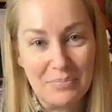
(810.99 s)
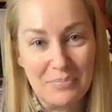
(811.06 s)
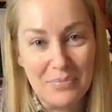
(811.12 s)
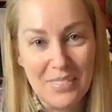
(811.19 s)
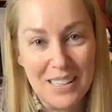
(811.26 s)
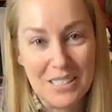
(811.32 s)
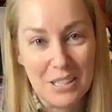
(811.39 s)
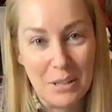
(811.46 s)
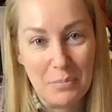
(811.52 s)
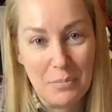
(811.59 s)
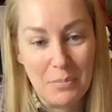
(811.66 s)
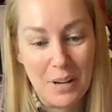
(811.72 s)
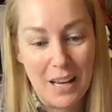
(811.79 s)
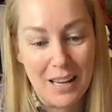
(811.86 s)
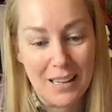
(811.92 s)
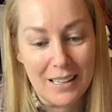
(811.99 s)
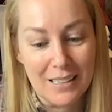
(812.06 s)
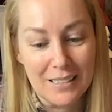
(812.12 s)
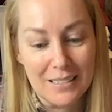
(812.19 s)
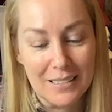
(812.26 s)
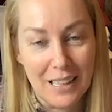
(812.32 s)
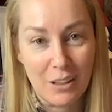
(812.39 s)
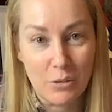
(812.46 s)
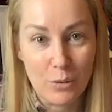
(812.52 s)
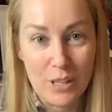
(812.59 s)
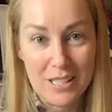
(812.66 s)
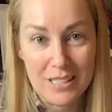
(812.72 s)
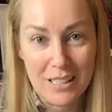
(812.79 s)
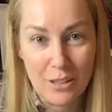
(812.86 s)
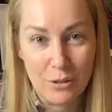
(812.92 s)
some like 3
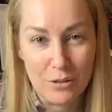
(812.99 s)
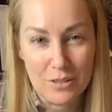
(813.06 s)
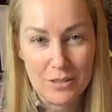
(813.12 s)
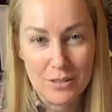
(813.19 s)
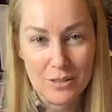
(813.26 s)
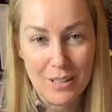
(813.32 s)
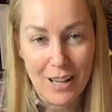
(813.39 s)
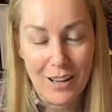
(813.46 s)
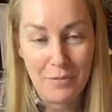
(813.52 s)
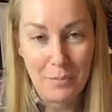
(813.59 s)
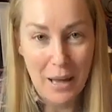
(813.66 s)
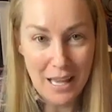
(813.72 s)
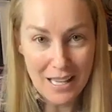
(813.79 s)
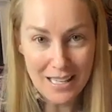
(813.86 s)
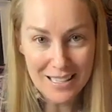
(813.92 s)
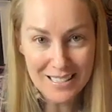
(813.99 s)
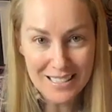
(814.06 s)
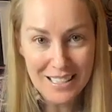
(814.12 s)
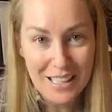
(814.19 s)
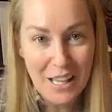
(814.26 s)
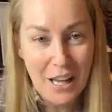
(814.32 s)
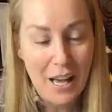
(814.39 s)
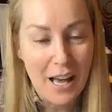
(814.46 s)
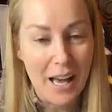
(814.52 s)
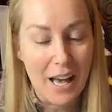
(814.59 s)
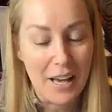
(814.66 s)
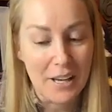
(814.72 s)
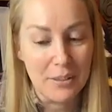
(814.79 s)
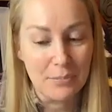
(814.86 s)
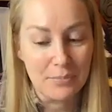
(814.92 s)
singles of paste
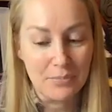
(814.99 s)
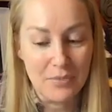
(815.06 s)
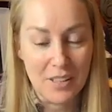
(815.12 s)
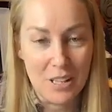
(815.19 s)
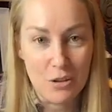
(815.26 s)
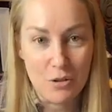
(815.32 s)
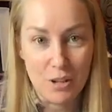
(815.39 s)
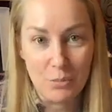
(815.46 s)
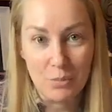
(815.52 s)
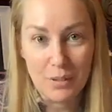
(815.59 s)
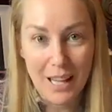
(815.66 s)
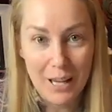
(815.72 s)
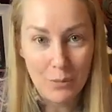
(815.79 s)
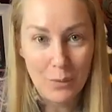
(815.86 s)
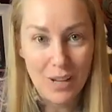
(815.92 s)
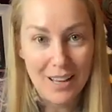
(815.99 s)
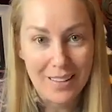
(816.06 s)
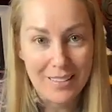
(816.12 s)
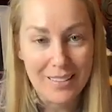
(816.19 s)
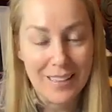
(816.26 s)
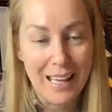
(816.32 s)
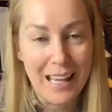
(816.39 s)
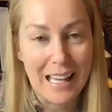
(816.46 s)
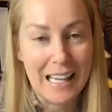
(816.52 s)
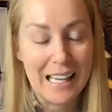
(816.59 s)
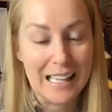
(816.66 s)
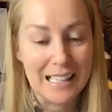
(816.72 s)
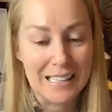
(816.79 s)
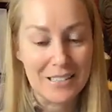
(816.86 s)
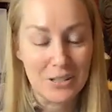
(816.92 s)
that you can play with.
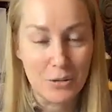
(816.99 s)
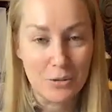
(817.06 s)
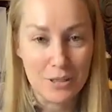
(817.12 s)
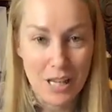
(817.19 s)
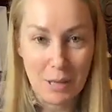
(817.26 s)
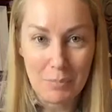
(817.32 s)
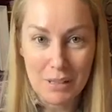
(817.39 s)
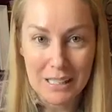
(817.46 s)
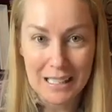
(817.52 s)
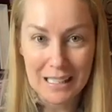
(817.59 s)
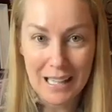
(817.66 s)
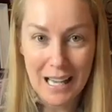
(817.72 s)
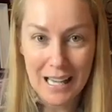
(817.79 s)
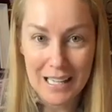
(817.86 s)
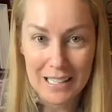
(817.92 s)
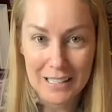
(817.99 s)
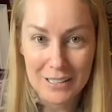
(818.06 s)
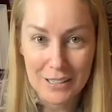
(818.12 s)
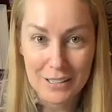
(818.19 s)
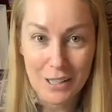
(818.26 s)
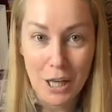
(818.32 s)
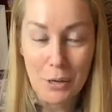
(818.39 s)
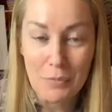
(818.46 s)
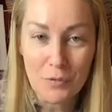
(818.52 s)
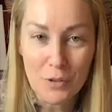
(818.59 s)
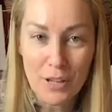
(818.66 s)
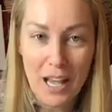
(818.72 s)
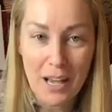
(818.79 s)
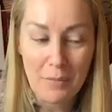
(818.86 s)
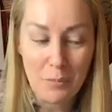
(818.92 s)
And so type in a club for
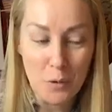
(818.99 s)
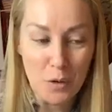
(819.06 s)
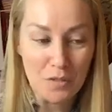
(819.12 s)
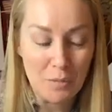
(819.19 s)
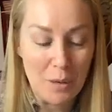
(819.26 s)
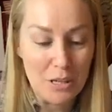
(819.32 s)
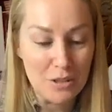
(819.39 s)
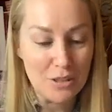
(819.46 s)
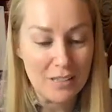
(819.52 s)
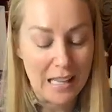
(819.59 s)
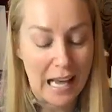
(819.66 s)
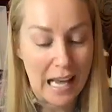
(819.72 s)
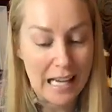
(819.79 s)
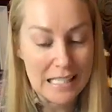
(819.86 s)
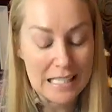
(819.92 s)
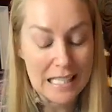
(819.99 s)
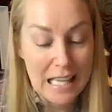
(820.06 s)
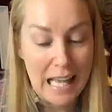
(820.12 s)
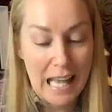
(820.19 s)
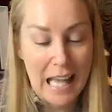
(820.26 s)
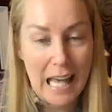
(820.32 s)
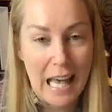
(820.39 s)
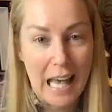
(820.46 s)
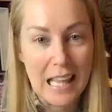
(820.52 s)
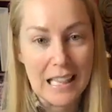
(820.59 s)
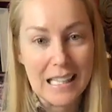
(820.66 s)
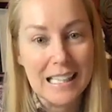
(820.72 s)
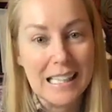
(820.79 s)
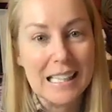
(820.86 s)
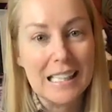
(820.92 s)
that, more information on that. And
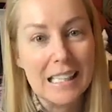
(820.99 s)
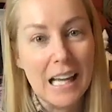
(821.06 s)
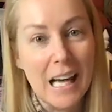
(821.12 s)
then